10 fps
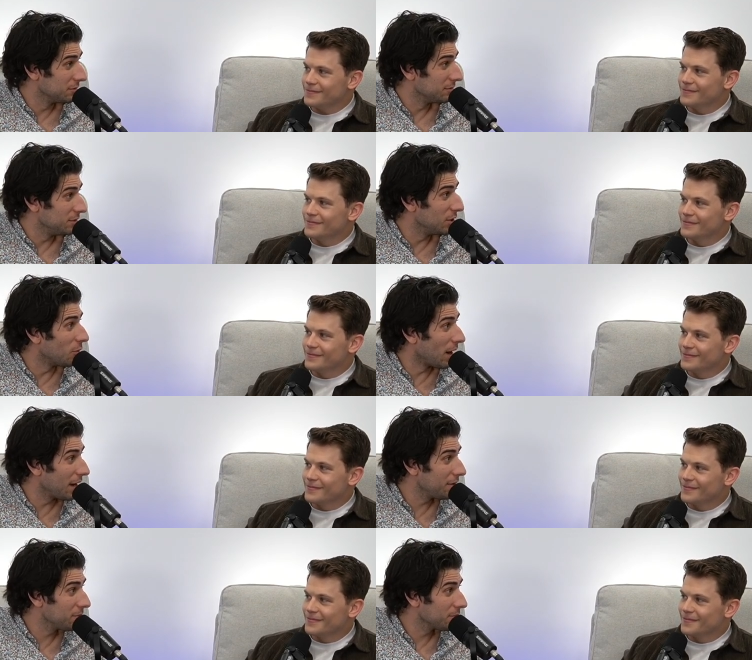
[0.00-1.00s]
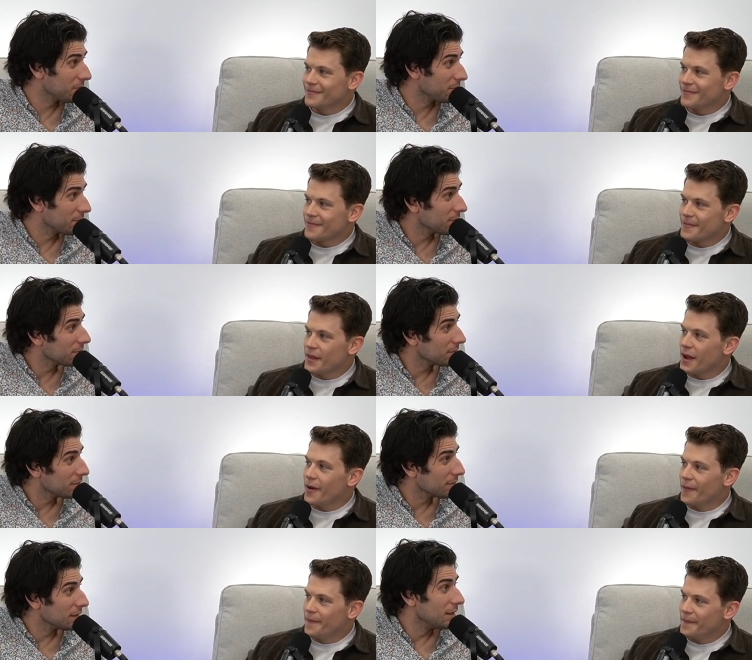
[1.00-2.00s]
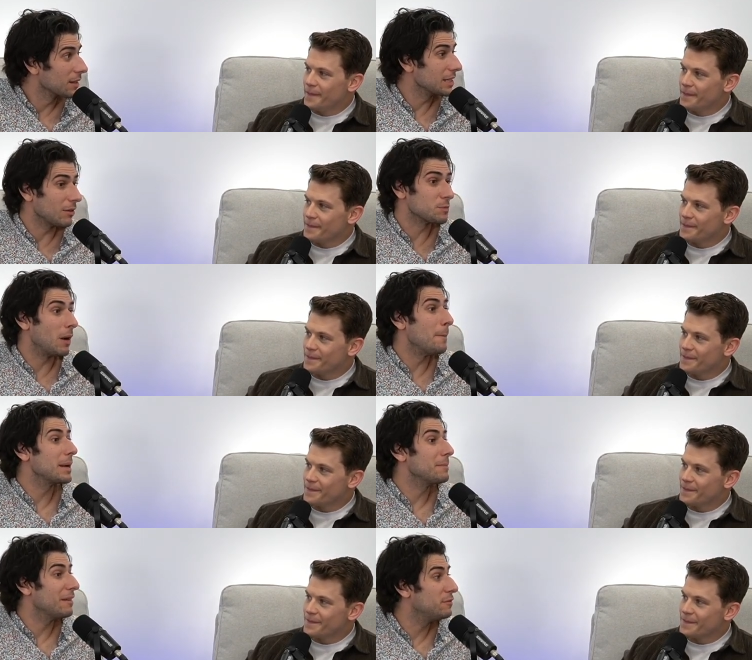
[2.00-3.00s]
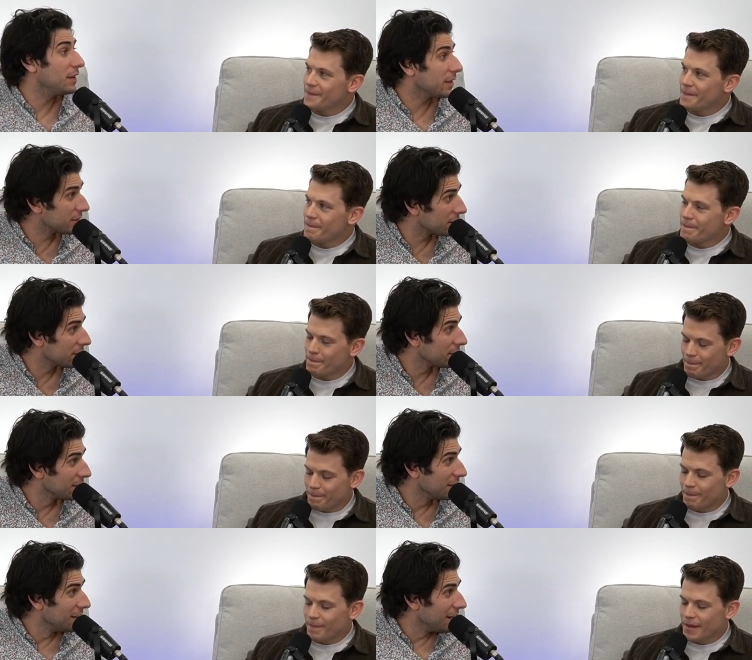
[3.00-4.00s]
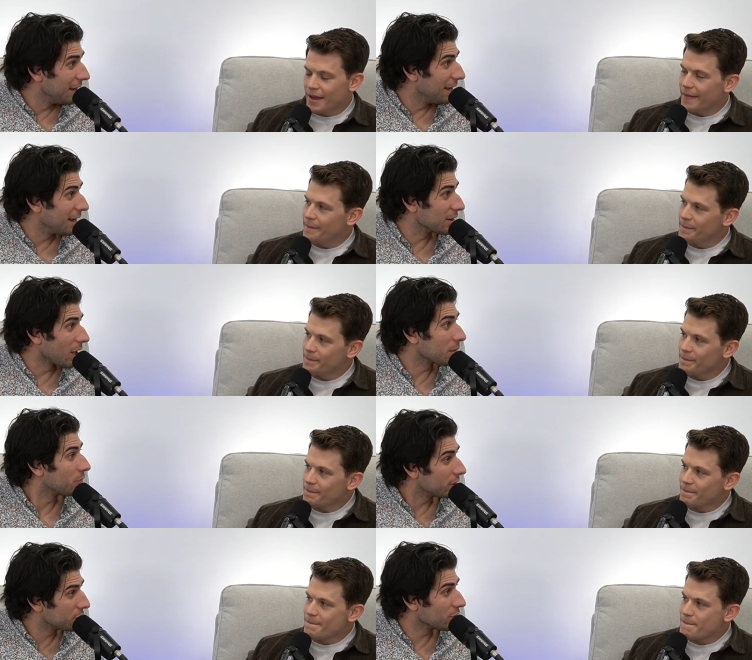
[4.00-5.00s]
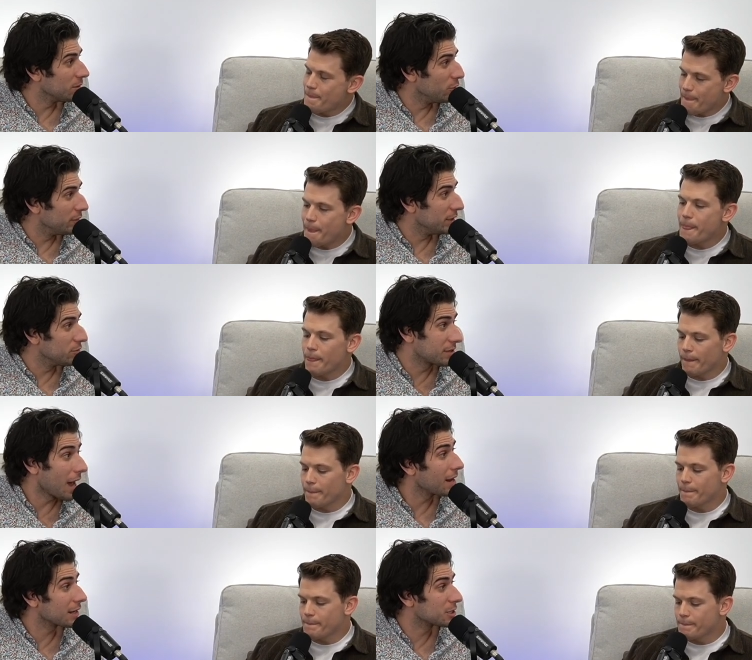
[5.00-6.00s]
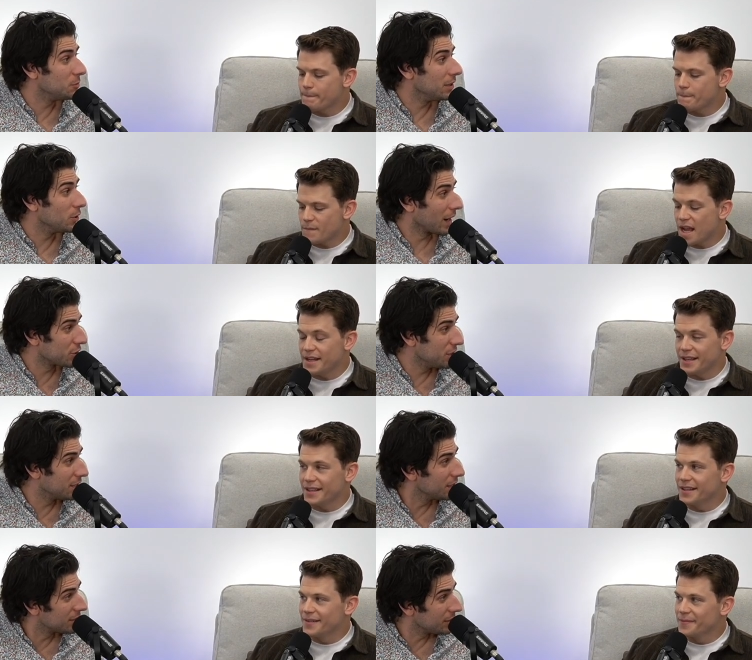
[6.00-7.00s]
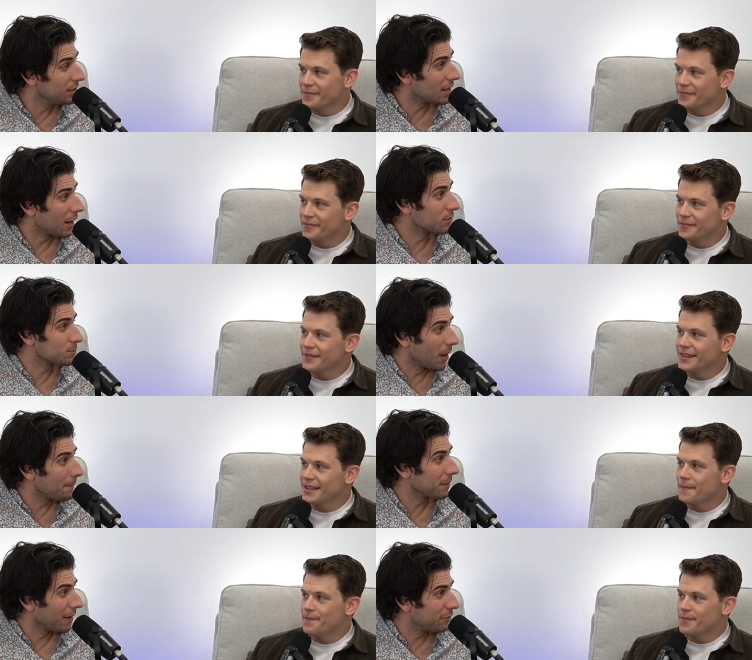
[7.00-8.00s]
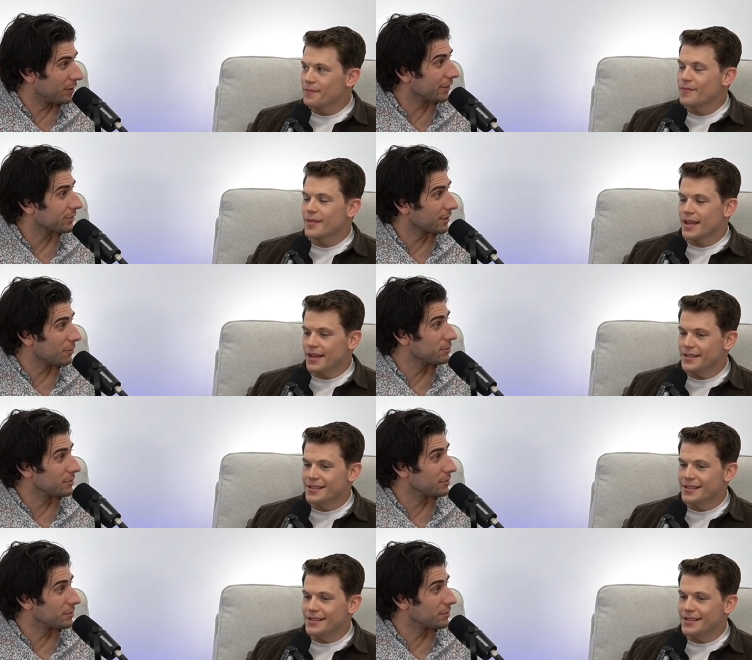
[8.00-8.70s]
Speaker 1: You know why? No. Because I was pumping my fist mm, yeah. at a lot of points during the movie. You mm. sat next to me. You actually did. did. see that I was pumping my fist. I was